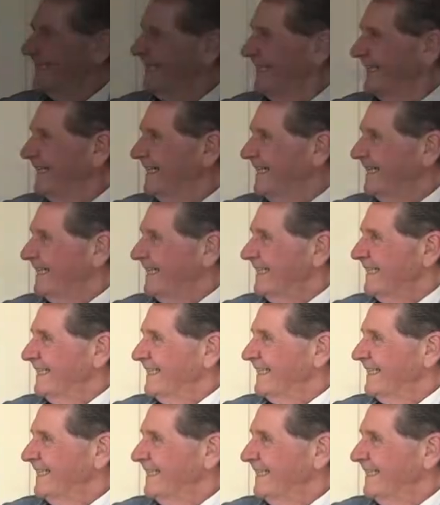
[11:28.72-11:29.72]

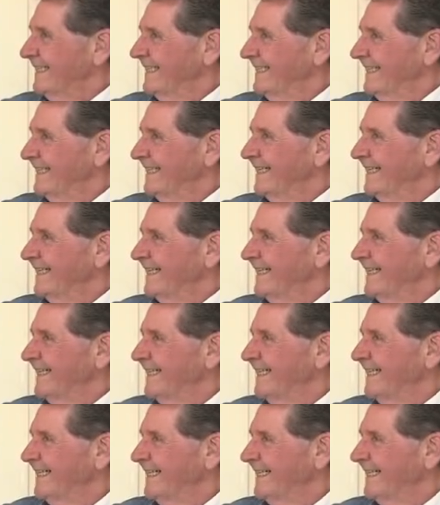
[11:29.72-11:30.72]

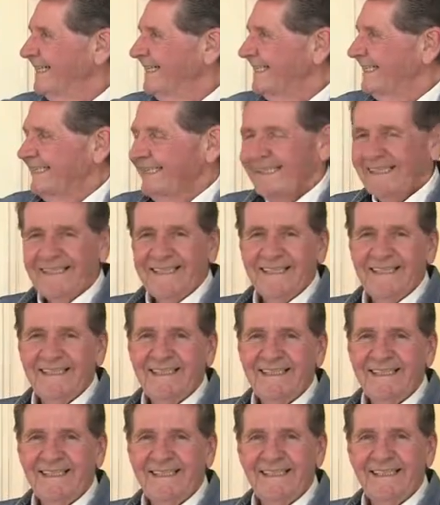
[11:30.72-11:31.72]

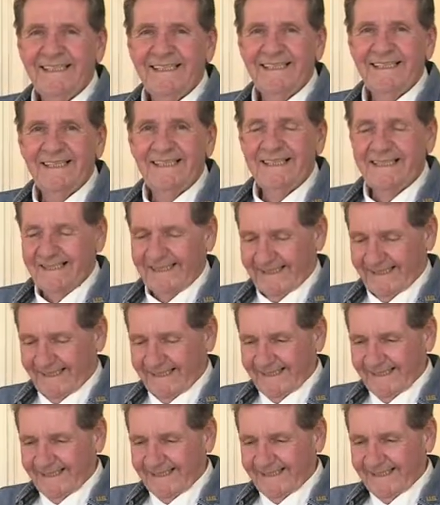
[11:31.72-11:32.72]

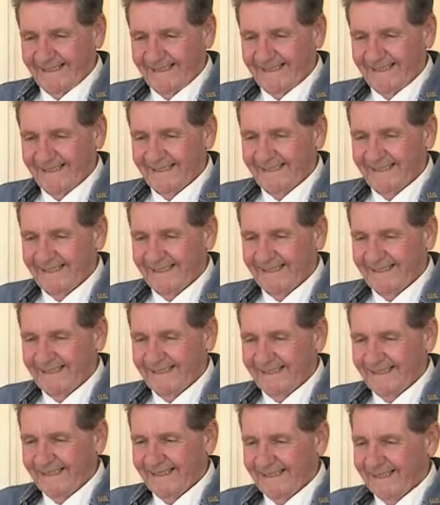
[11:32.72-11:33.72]

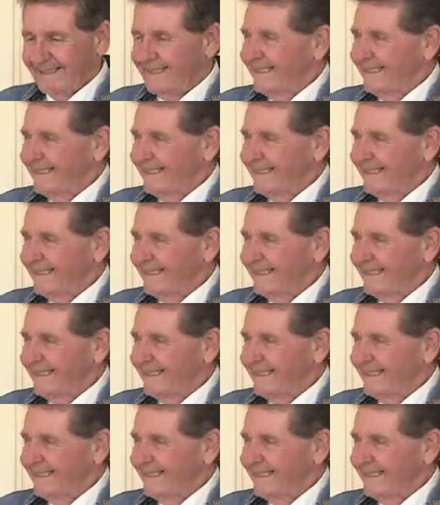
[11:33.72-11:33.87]
[no speech]